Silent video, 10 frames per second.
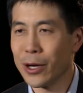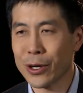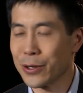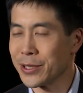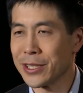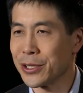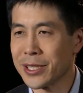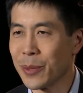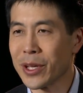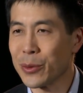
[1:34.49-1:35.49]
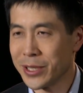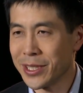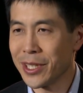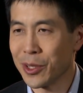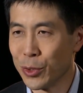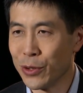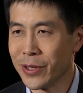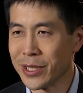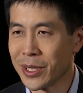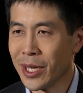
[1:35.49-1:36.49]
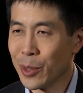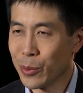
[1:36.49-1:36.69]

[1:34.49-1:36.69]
longer is this just something we see in the movies,